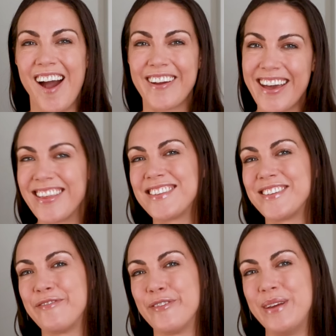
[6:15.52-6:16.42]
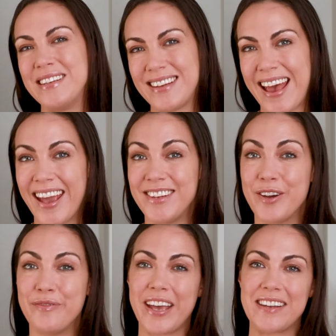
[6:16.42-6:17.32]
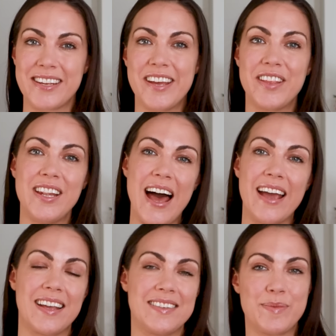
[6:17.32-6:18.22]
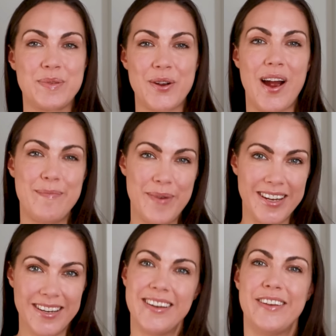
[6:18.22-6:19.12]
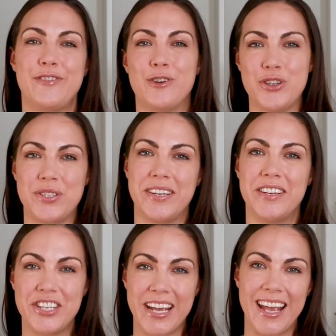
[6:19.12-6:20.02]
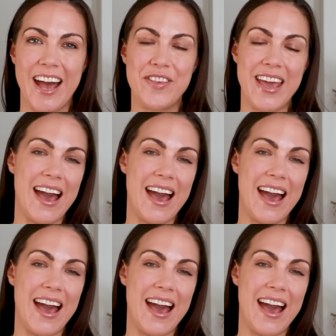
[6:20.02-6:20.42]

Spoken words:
Okay, that's it from me today. Don't forget to hit the like and subscribe button. If you're interested in checking out the